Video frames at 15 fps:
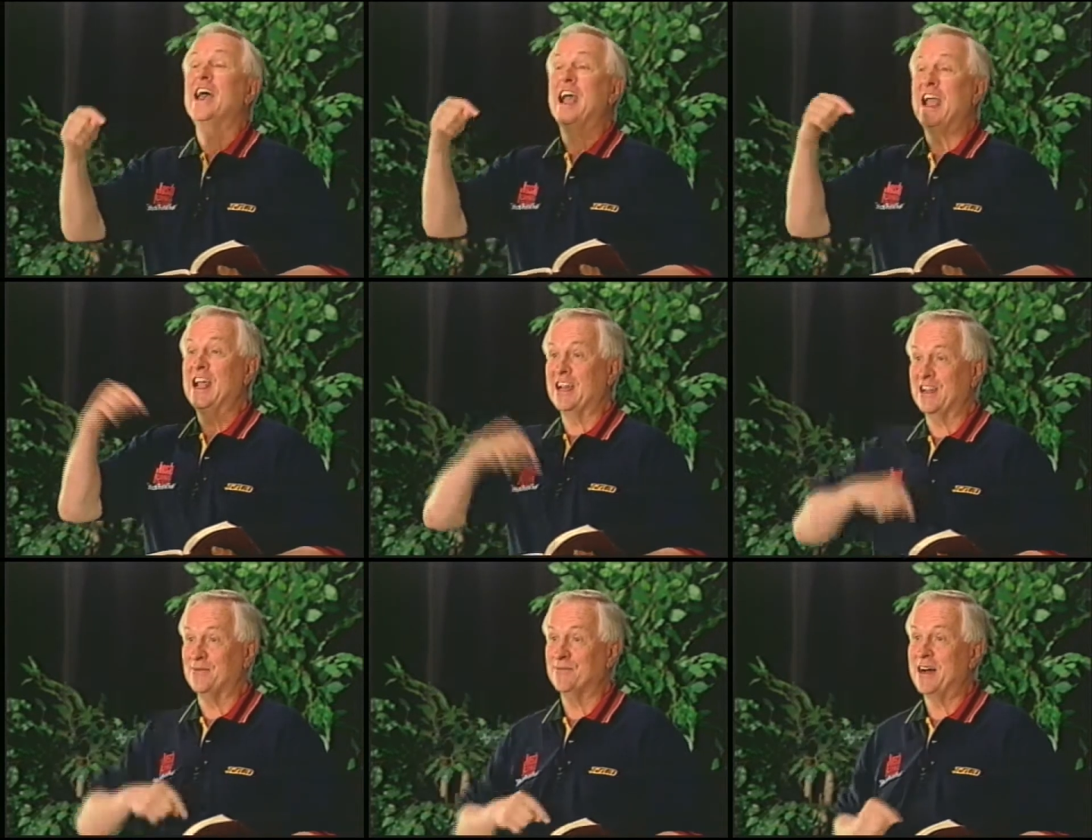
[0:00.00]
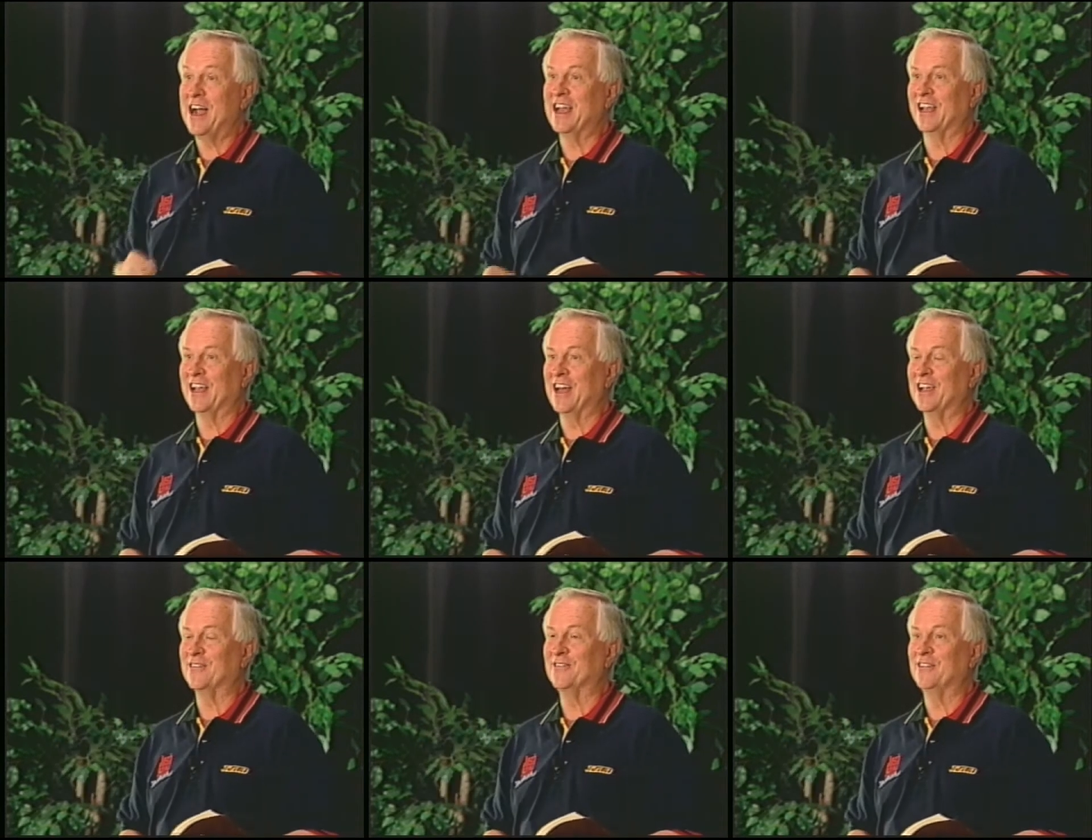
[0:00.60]
and in my
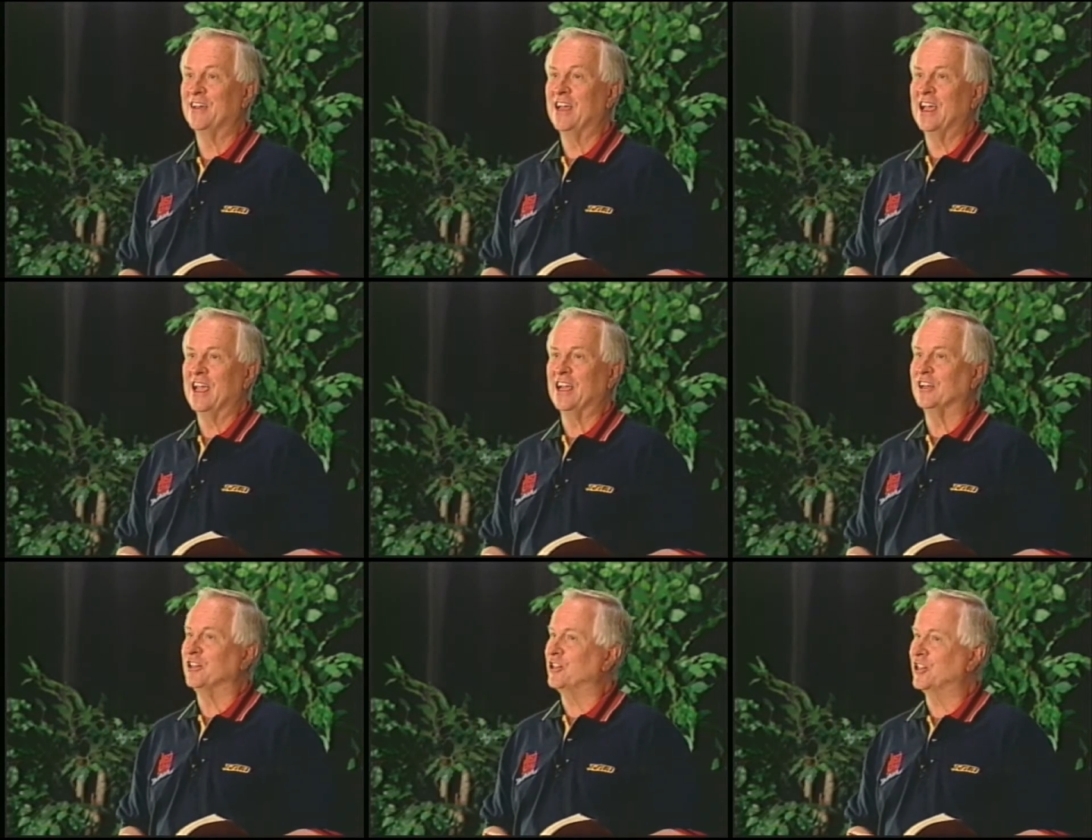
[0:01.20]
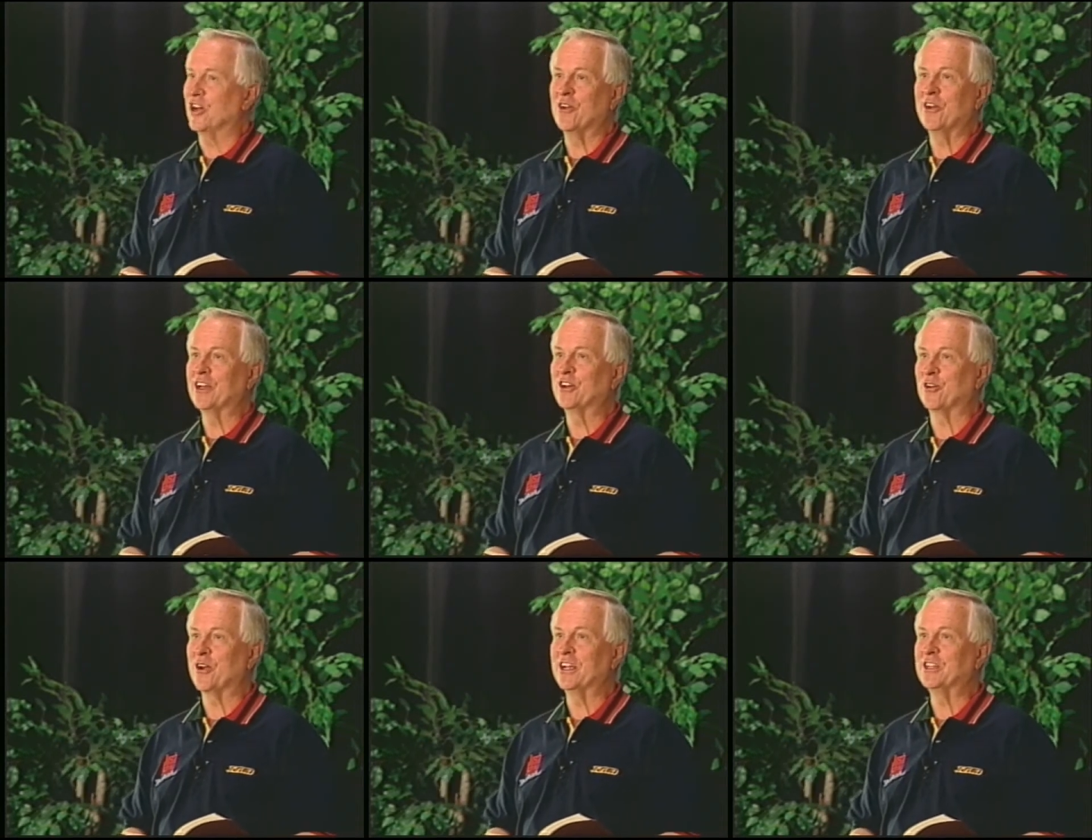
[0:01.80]
life in sharing
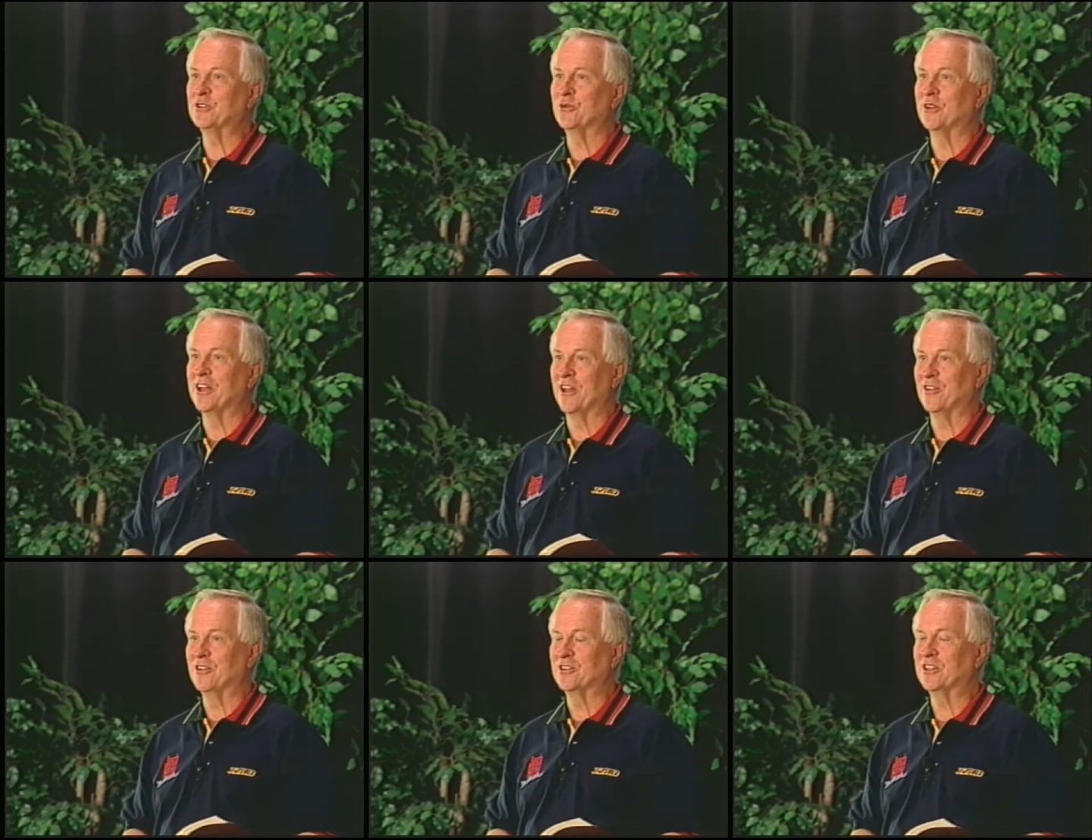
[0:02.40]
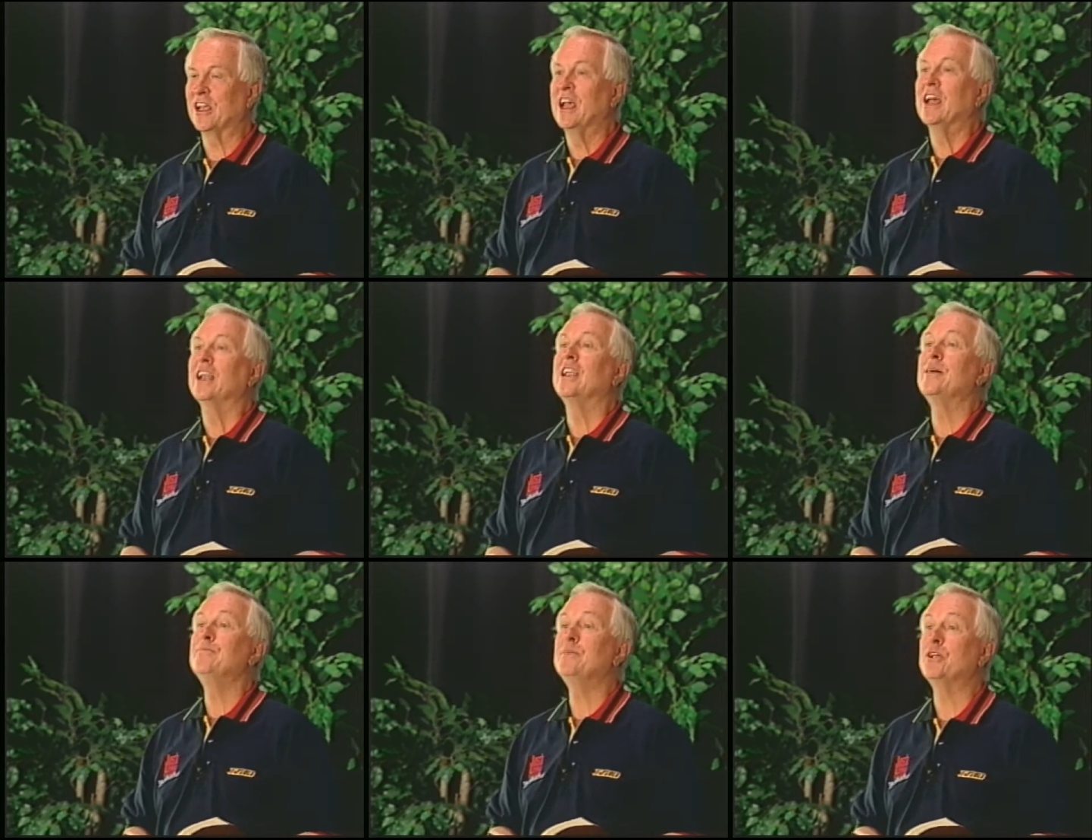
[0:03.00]
Christ with others.
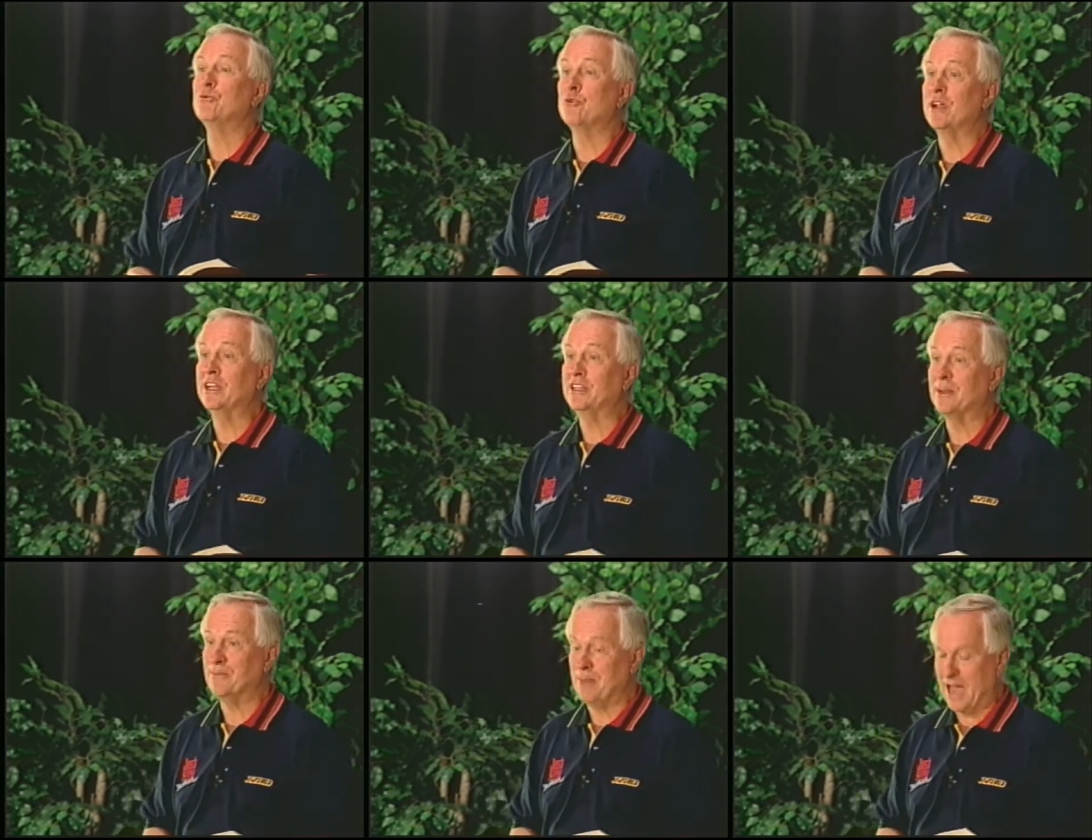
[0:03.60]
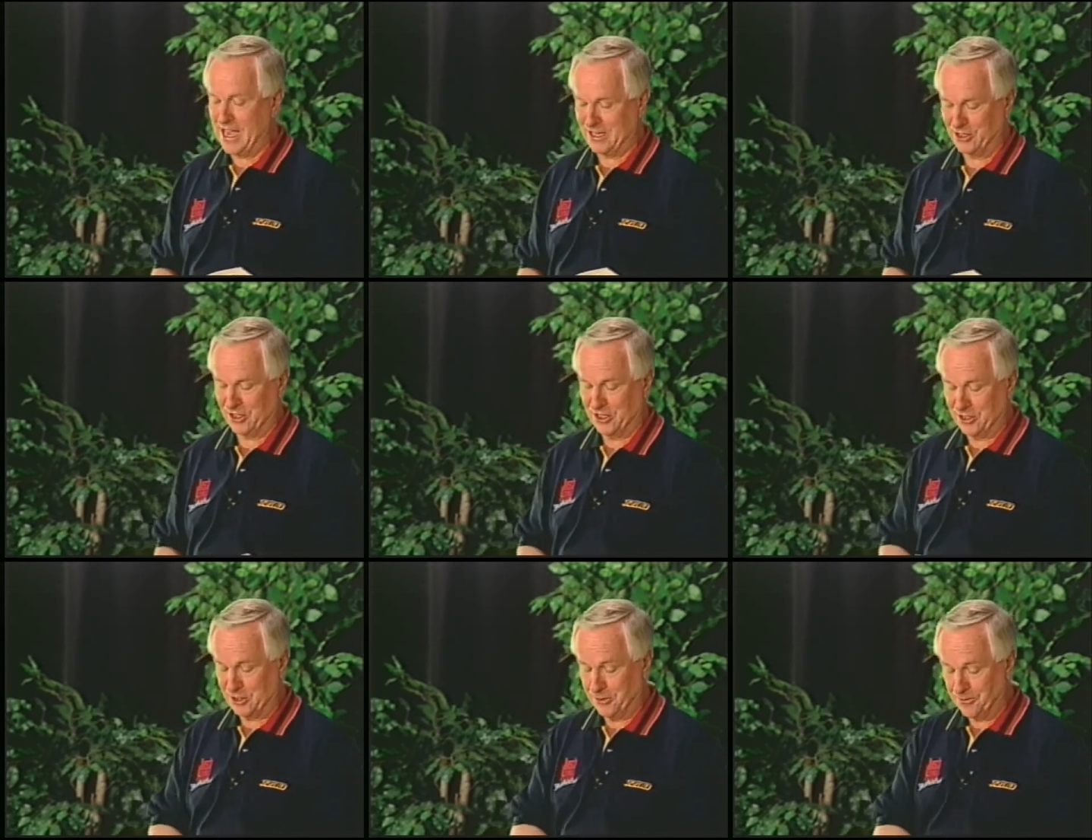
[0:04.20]
Let me read the
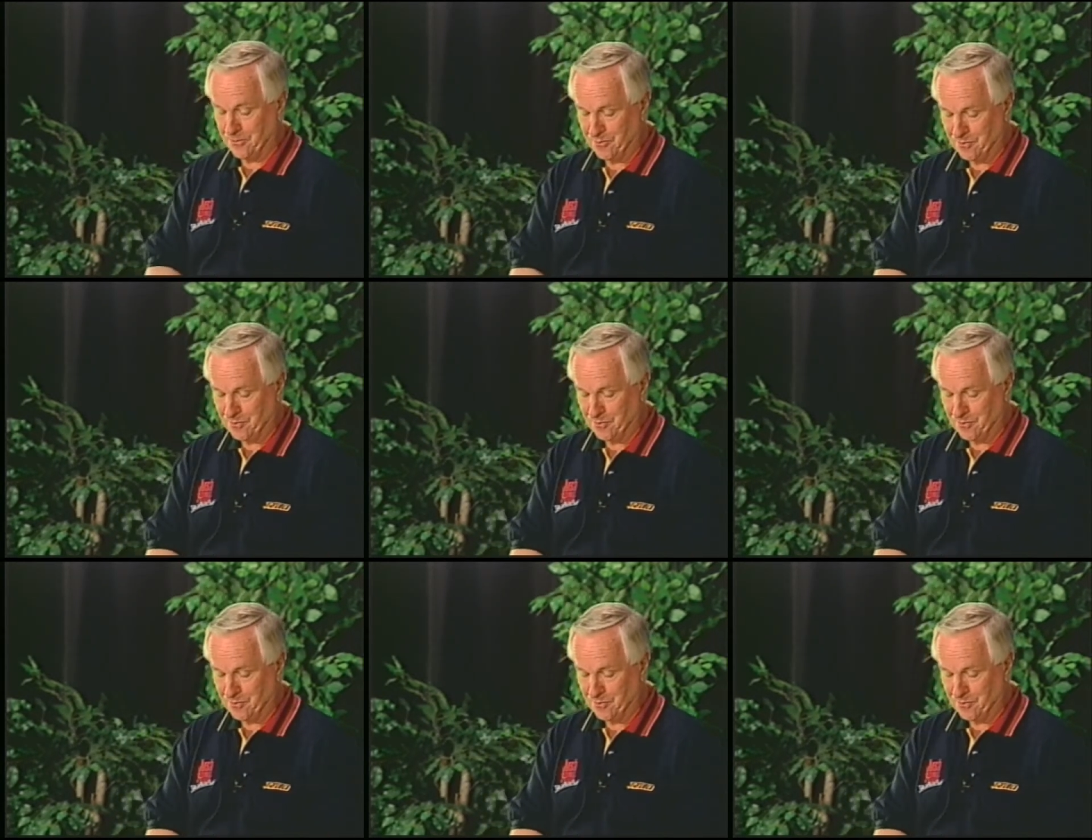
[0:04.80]
passage.